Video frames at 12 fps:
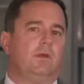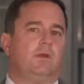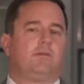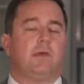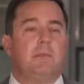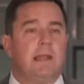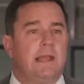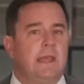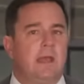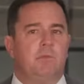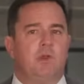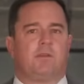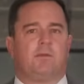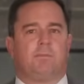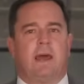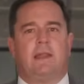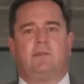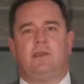Similarly, a
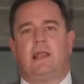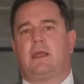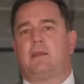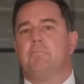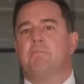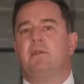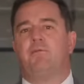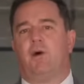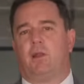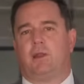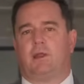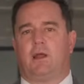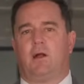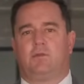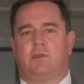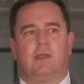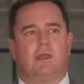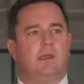municipality like Midvaal in
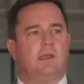Gauteng